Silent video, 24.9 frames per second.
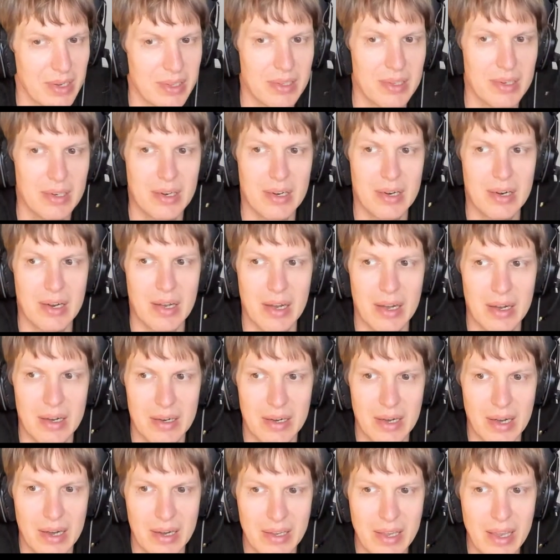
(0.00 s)
right
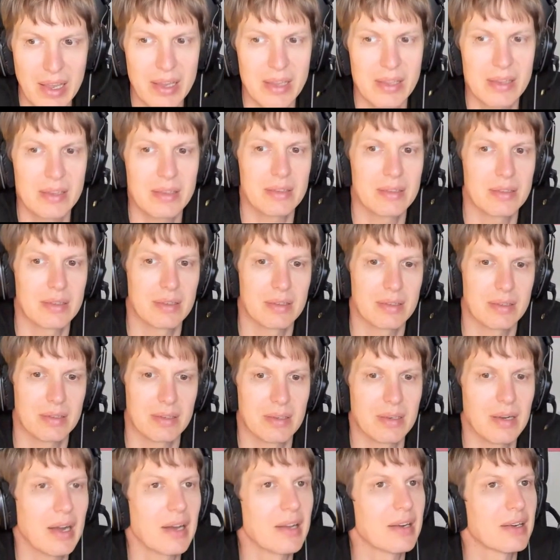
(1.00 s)
uh, again
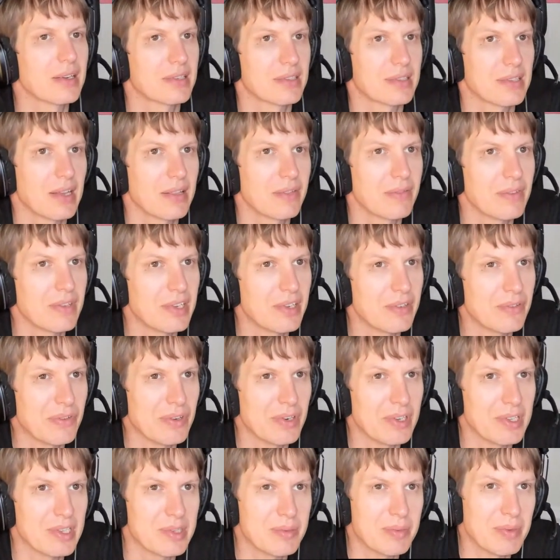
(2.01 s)
uh, understand the
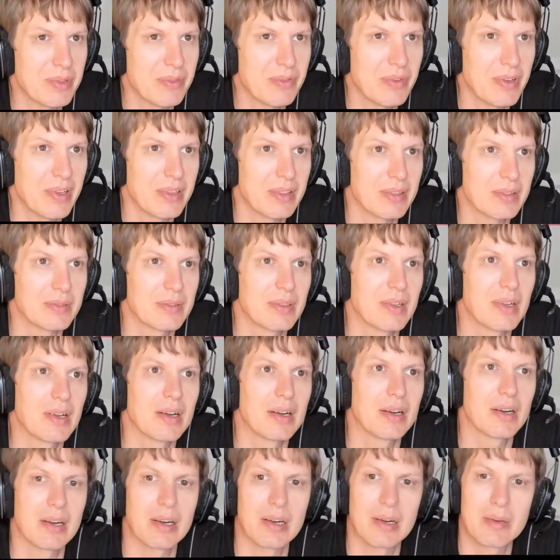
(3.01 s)
difference between
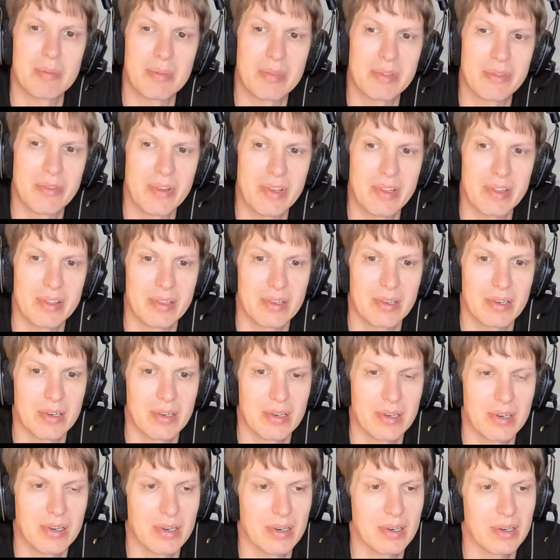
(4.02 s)
uh, between uh,
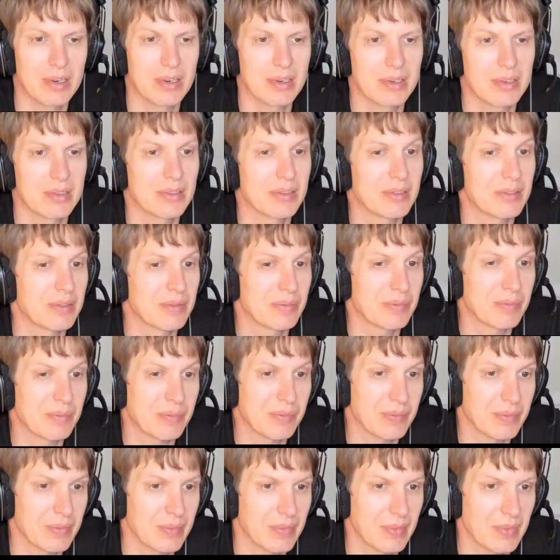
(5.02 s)
uh,
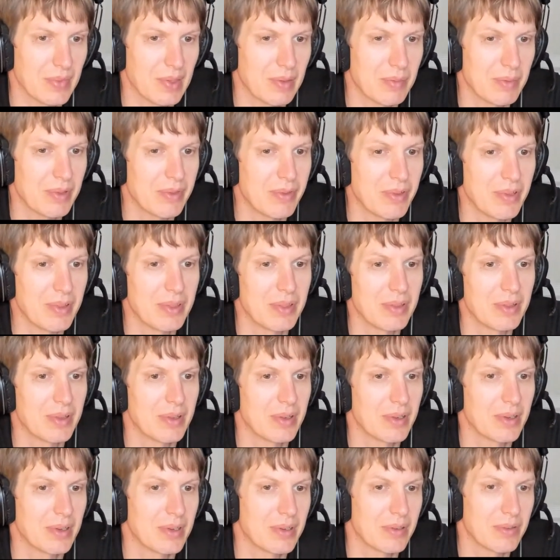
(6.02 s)
mm, between
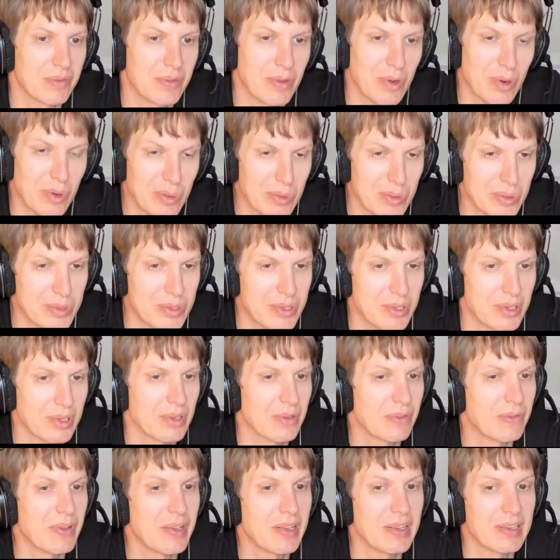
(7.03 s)
those
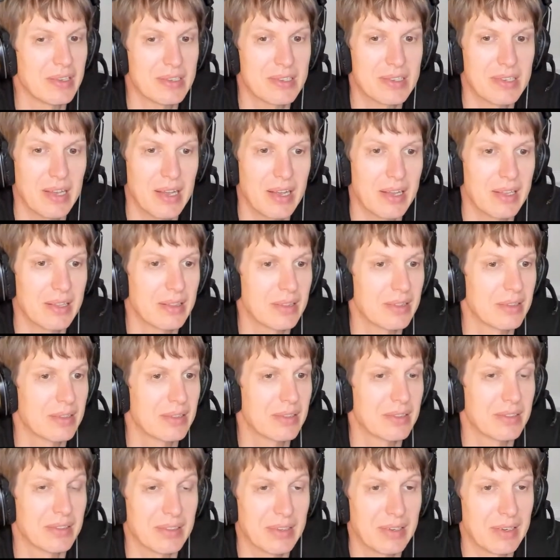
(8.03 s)
things and
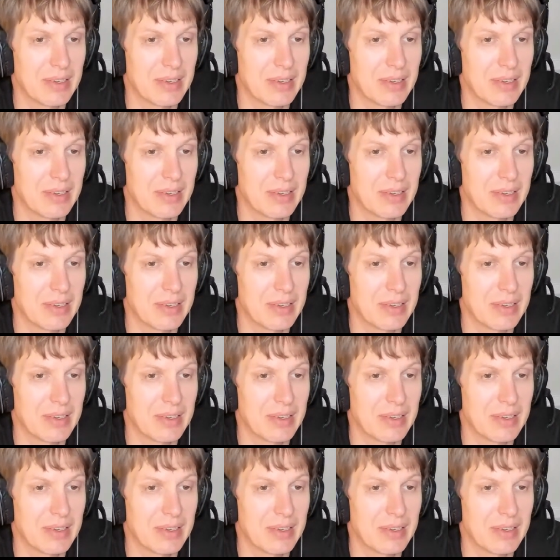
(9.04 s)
